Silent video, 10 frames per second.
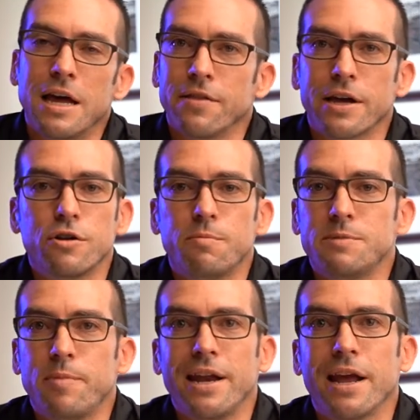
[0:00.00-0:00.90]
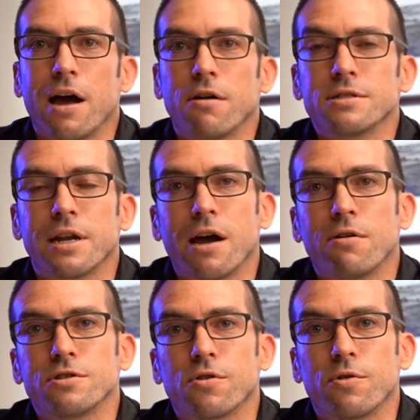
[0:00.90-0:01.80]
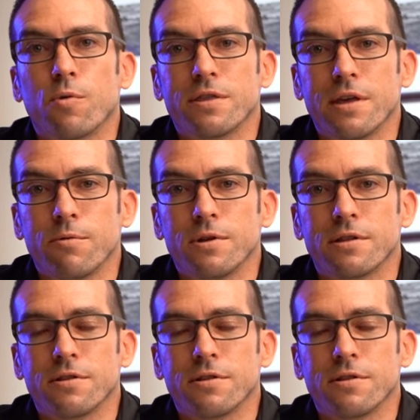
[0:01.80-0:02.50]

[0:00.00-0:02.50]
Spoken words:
they could be spending hours and hours on what they would